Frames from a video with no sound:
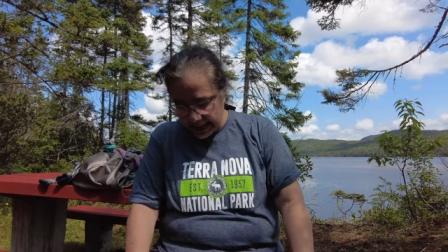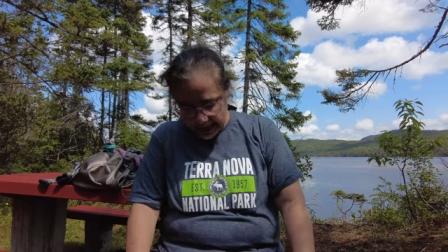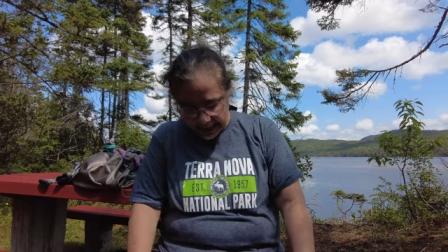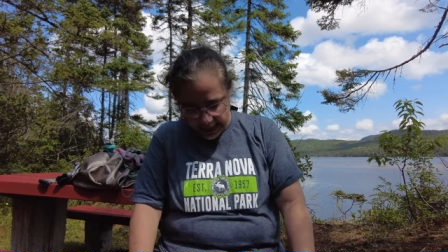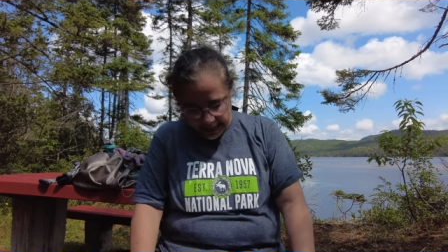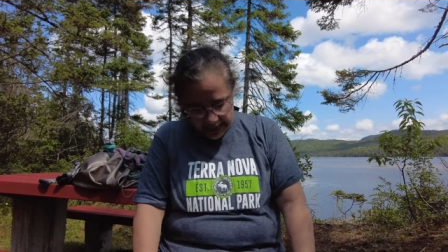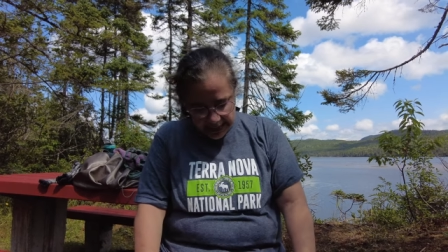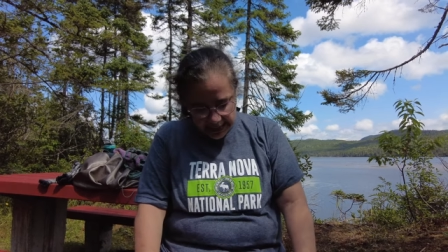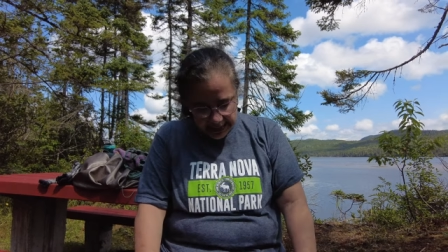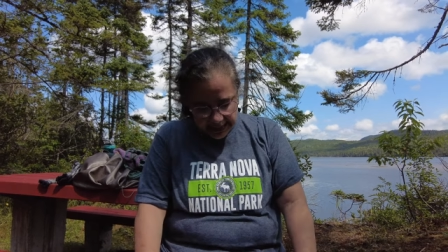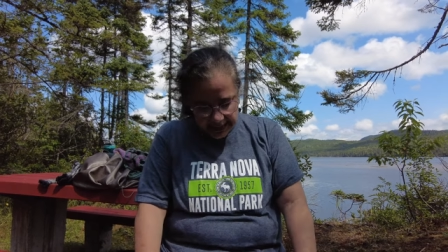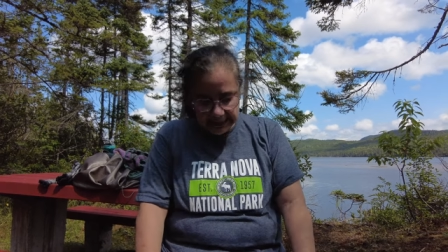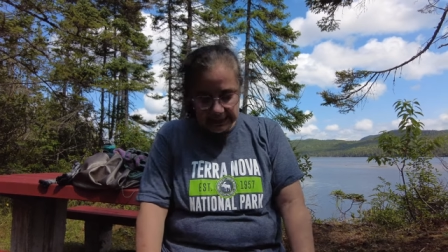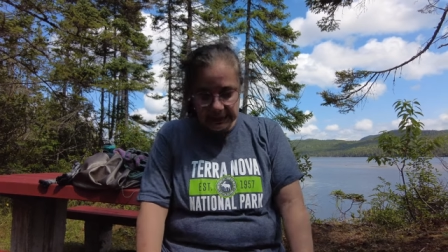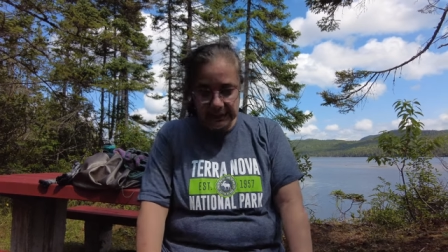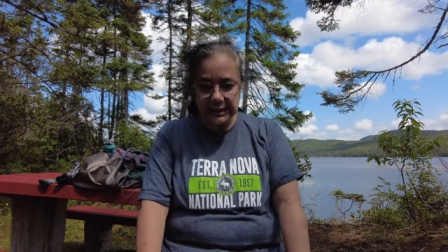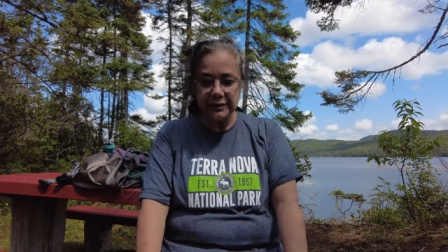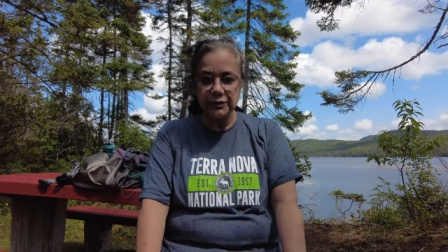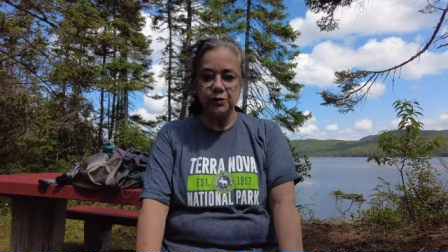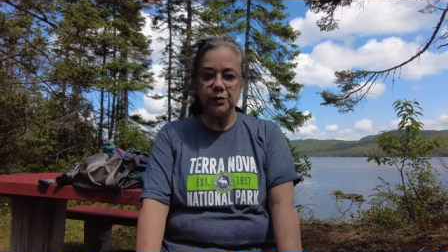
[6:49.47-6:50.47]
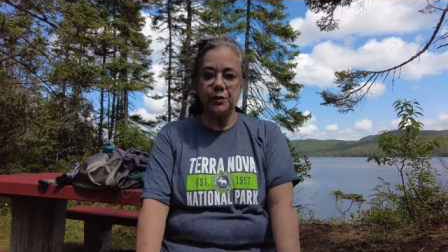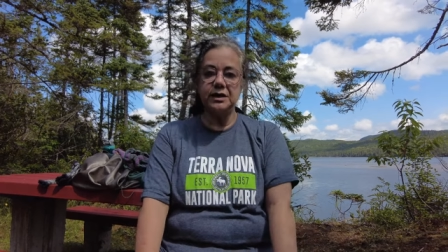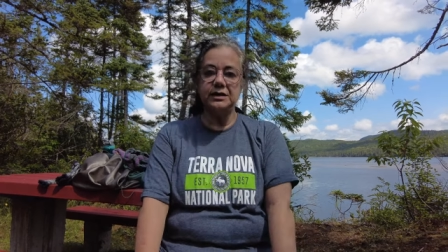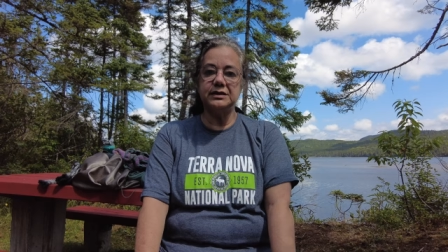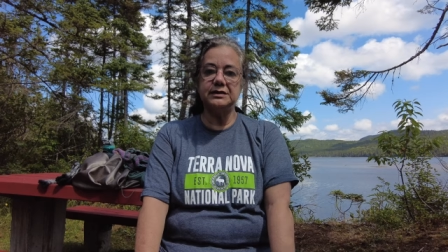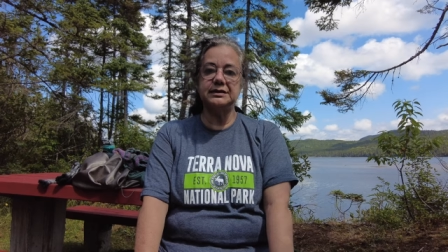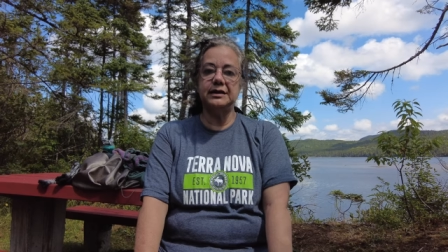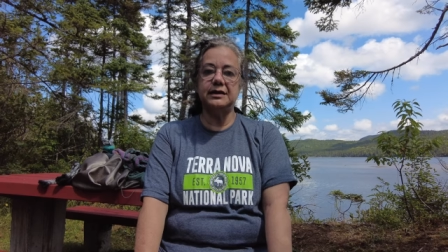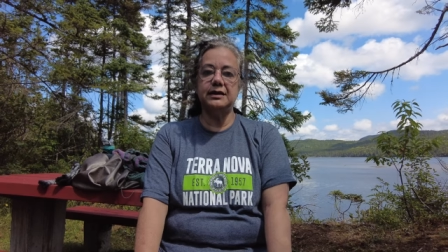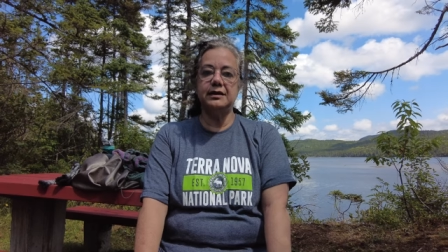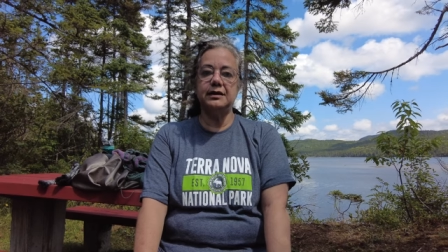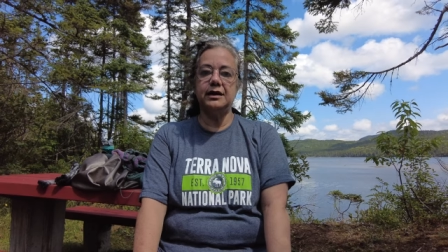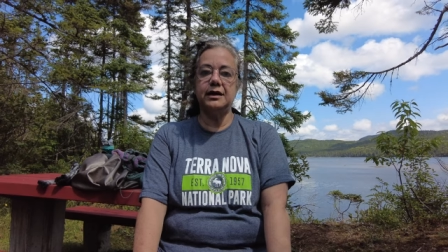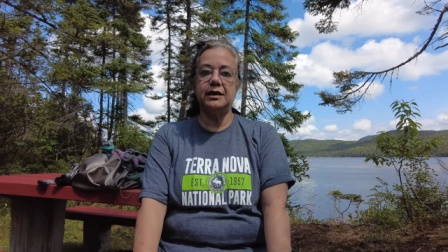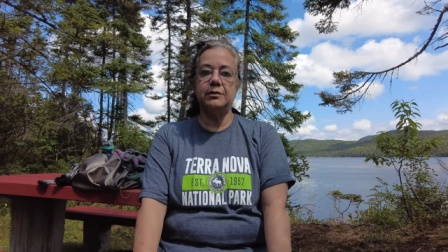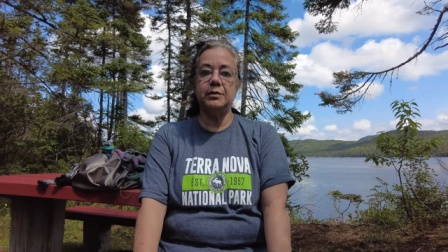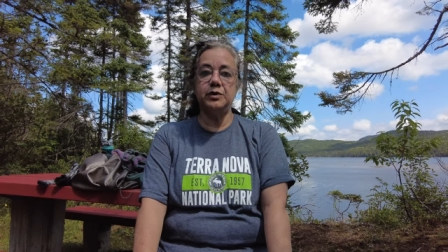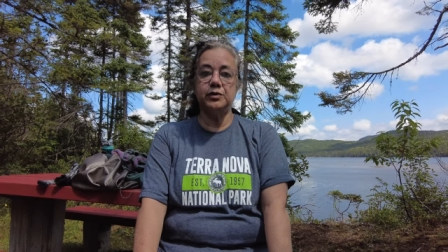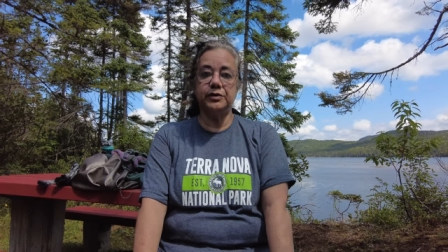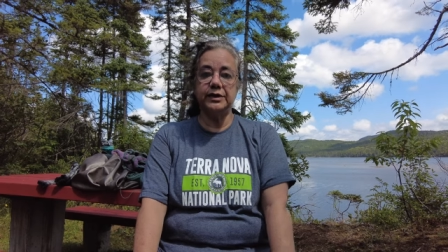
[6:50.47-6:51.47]
and it was a, a
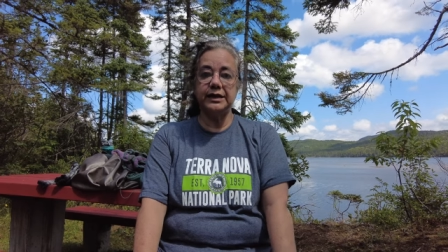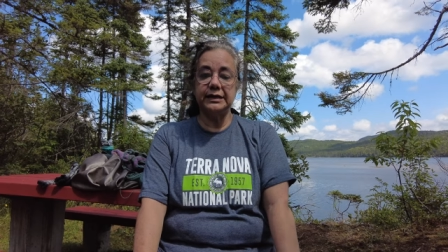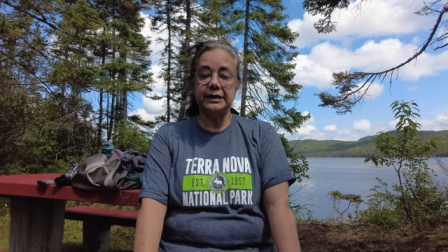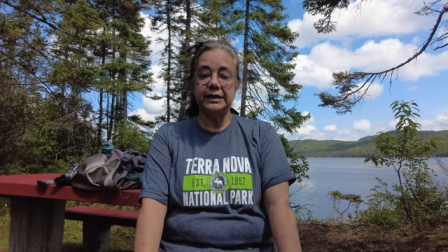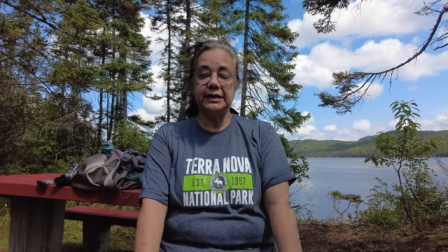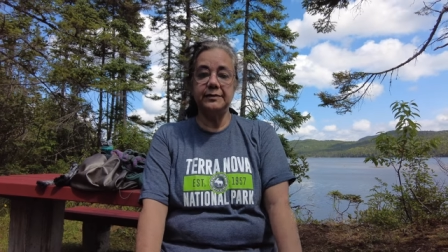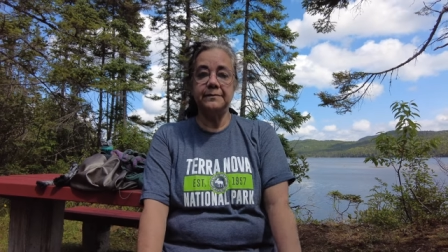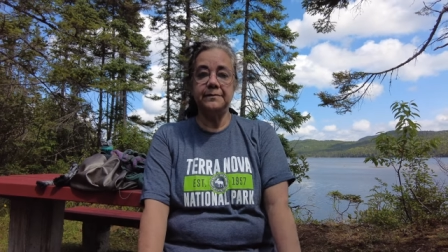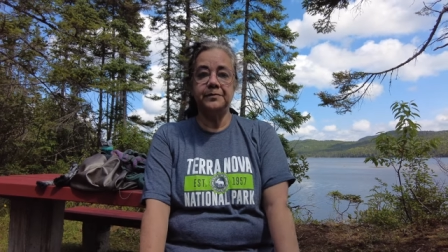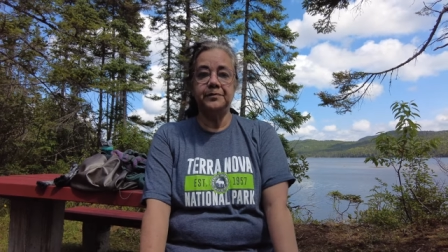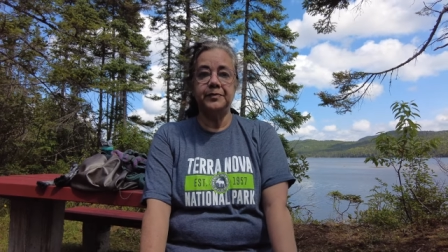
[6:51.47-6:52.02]
marina.